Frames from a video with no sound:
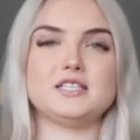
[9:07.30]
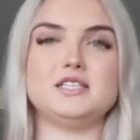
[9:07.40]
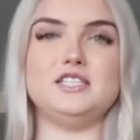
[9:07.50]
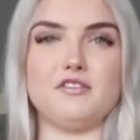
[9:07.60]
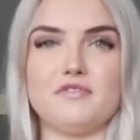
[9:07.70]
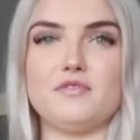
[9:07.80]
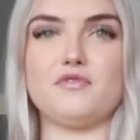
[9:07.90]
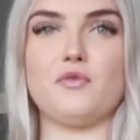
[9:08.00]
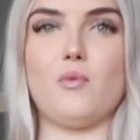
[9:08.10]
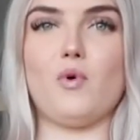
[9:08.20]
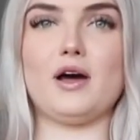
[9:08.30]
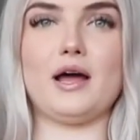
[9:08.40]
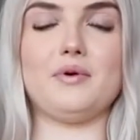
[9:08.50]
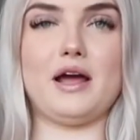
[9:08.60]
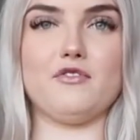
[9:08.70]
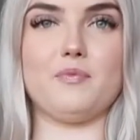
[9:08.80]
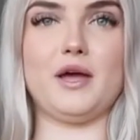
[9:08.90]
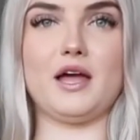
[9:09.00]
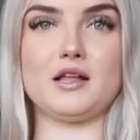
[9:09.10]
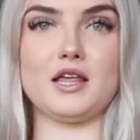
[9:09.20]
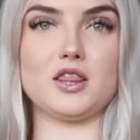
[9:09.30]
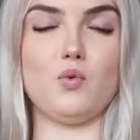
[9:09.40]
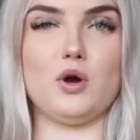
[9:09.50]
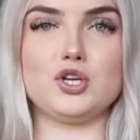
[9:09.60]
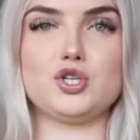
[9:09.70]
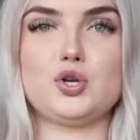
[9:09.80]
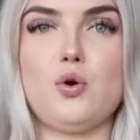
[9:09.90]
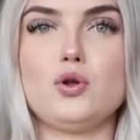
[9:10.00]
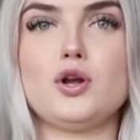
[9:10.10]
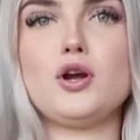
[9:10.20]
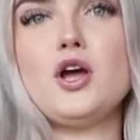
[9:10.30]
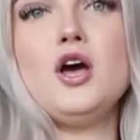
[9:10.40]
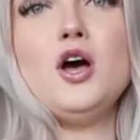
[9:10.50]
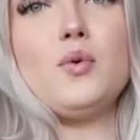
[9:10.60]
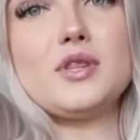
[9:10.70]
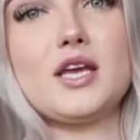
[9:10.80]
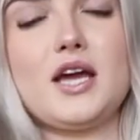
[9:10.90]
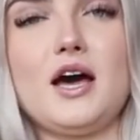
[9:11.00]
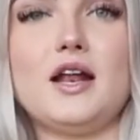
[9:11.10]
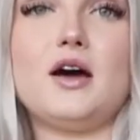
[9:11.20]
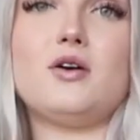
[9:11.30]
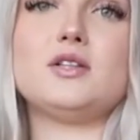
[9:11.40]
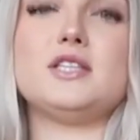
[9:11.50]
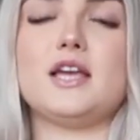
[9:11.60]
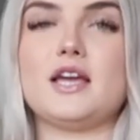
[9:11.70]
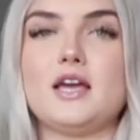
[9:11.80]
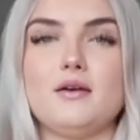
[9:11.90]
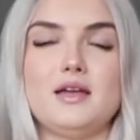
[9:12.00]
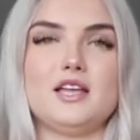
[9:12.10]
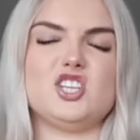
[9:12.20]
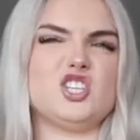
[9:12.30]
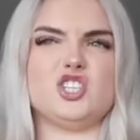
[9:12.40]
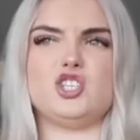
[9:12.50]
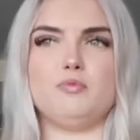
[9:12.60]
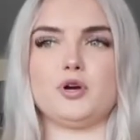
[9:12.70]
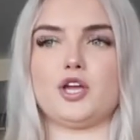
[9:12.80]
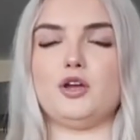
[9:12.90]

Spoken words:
it's different from what I would ever pick, like the one shoulder with the cutouts, like, just super